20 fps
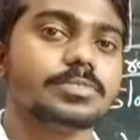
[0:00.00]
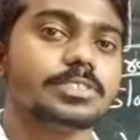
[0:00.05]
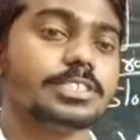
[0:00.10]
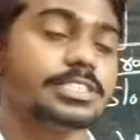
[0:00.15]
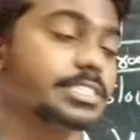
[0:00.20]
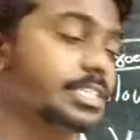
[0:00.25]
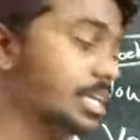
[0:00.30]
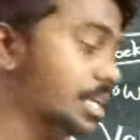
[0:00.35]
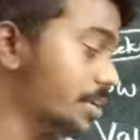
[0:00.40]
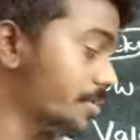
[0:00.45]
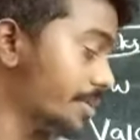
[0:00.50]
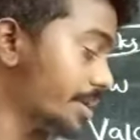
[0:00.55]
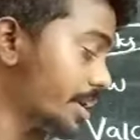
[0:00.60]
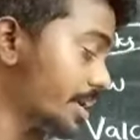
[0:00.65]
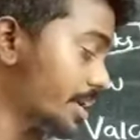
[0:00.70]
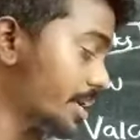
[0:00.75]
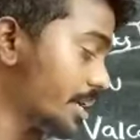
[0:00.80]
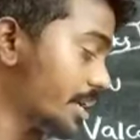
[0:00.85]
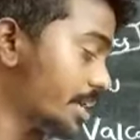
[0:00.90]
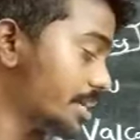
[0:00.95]
you have a
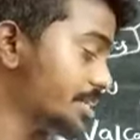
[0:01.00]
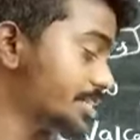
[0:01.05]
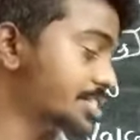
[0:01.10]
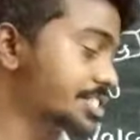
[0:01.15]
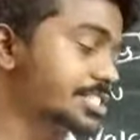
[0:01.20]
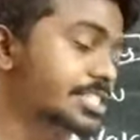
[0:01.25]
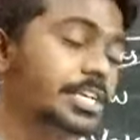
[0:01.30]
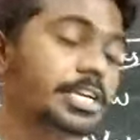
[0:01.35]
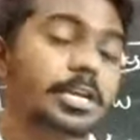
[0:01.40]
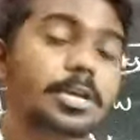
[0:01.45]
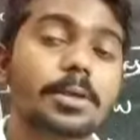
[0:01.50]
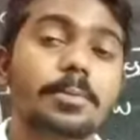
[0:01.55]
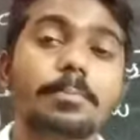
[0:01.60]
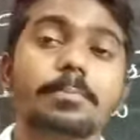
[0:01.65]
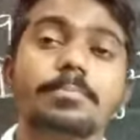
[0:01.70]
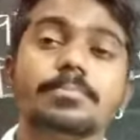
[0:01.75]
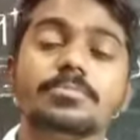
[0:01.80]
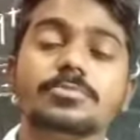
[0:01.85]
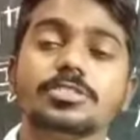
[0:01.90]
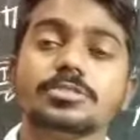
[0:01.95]
steam,
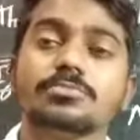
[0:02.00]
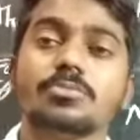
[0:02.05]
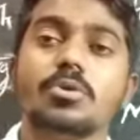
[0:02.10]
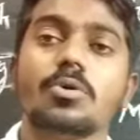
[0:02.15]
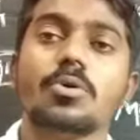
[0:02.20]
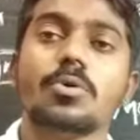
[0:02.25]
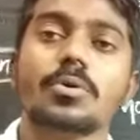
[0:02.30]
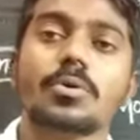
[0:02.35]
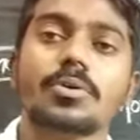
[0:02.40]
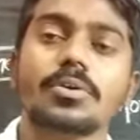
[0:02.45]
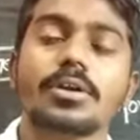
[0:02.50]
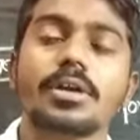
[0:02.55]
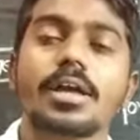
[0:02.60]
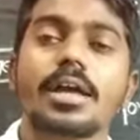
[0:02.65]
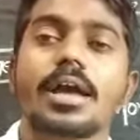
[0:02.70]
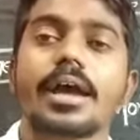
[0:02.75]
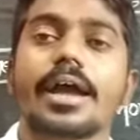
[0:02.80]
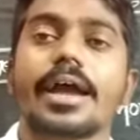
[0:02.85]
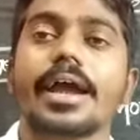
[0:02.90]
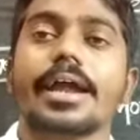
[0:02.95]
smoke,
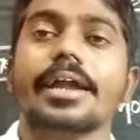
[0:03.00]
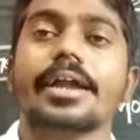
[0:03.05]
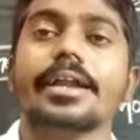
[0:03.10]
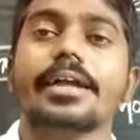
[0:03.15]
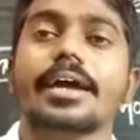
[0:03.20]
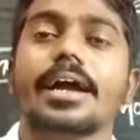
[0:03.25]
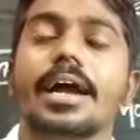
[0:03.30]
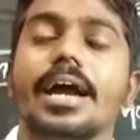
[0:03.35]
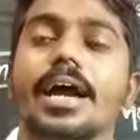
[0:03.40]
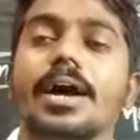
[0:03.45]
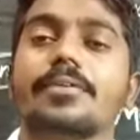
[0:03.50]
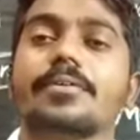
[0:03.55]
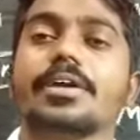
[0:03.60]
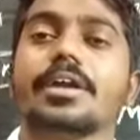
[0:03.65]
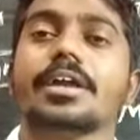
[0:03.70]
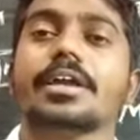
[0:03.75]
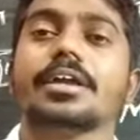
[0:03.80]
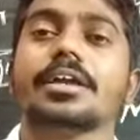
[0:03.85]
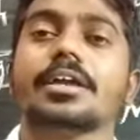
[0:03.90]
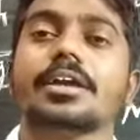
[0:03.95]
and
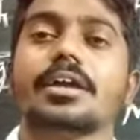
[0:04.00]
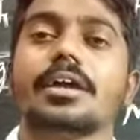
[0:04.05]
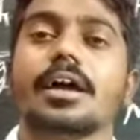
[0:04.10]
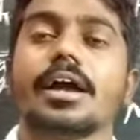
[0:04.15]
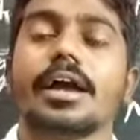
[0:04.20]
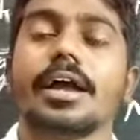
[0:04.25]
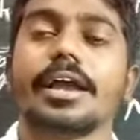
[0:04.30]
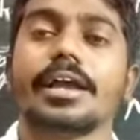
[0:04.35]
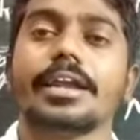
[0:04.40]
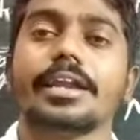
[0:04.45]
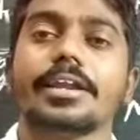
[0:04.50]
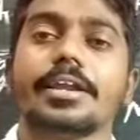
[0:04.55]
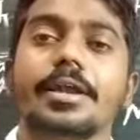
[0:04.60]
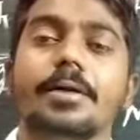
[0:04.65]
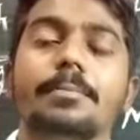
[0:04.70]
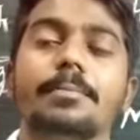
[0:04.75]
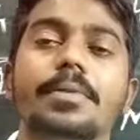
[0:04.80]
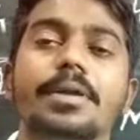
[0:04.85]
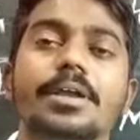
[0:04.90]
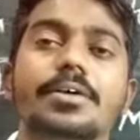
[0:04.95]

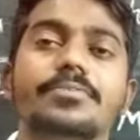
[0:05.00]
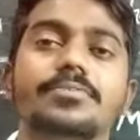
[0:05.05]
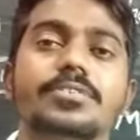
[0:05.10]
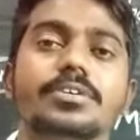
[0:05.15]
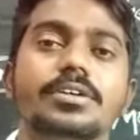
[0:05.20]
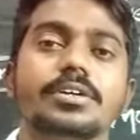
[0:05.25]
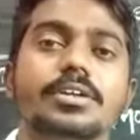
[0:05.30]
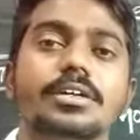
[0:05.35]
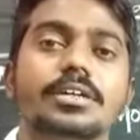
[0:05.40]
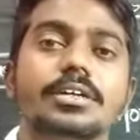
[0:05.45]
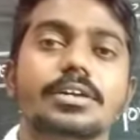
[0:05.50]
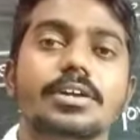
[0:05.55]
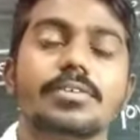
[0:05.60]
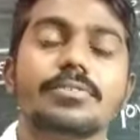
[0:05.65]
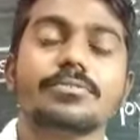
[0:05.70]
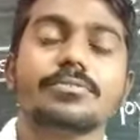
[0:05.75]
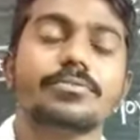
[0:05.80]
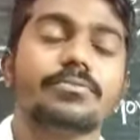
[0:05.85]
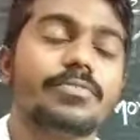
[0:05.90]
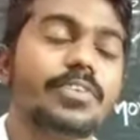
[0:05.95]
number of
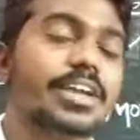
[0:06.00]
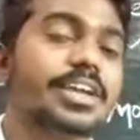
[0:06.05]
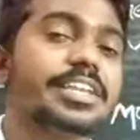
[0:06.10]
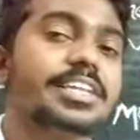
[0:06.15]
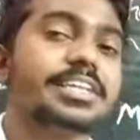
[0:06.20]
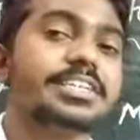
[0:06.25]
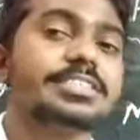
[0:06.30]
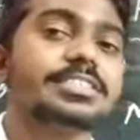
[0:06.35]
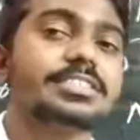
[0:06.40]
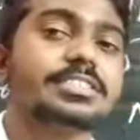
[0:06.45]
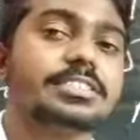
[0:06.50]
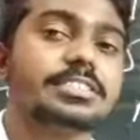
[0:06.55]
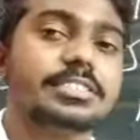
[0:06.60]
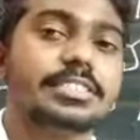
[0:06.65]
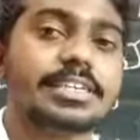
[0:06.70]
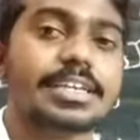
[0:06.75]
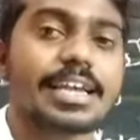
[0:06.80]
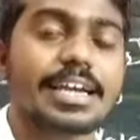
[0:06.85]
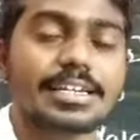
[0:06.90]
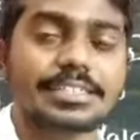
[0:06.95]
various
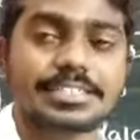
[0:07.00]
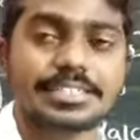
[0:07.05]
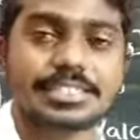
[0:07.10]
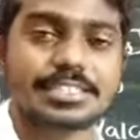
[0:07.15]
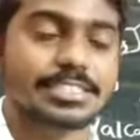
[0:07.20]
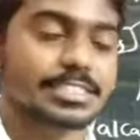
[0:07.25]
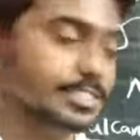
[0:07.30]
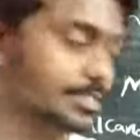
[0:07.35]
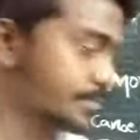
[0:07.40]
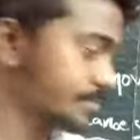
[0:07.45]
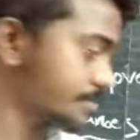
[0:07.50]
gases.